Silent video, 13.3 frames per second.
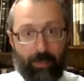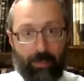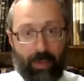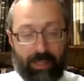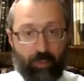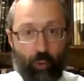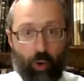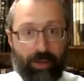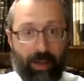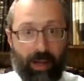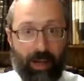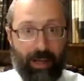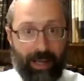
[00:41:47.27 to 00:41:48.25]
wood.
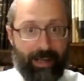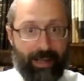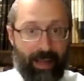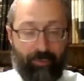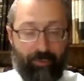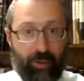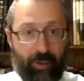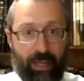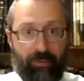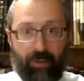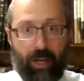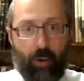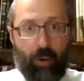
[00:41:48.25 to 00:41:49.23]
If you leave
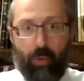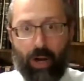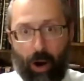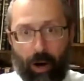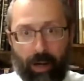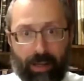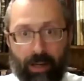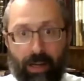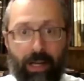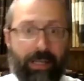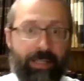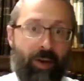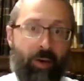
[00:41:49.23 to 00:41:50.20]
it, it would harden.
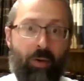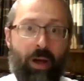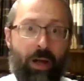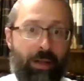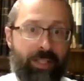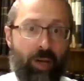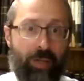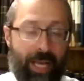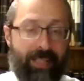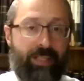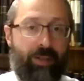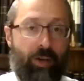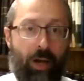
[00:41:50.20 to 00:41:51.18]
So
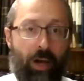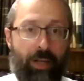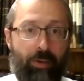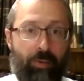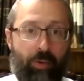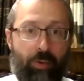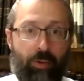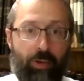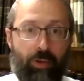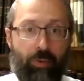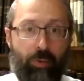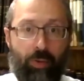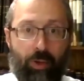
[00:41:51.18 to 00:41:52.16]
yes, you
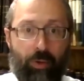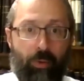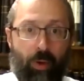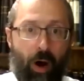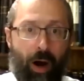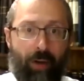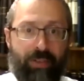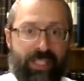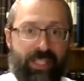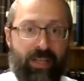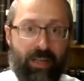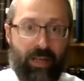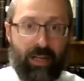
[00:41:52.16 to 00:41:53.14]
harvest
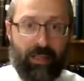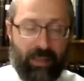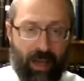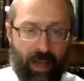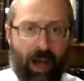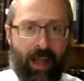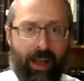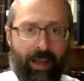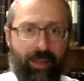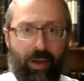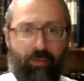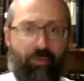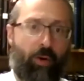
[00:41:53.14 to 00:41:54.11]
it young, and
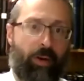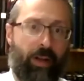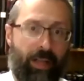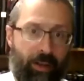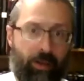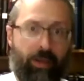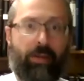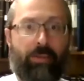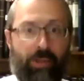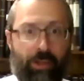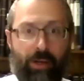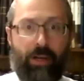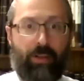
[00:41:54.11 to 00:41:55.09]
therefore you can
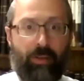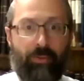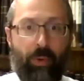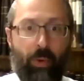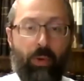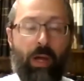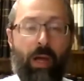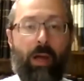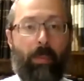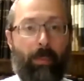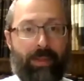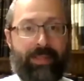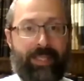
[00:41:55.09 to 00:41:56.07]
turn it into food.
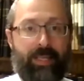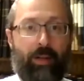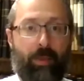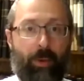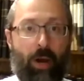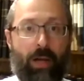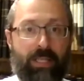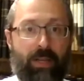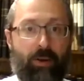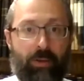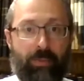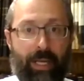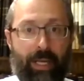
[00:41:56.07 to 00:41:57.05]
But still, the bracha is going
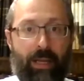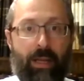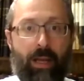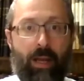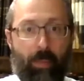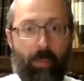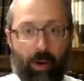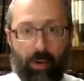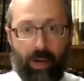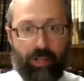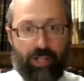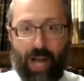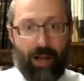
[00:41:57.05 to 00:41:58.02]
to be
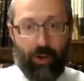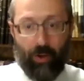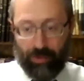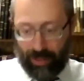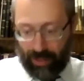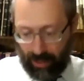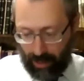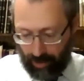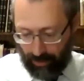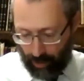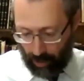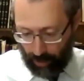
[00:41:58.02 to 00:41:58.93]
shakol nehiyeh b'dvar.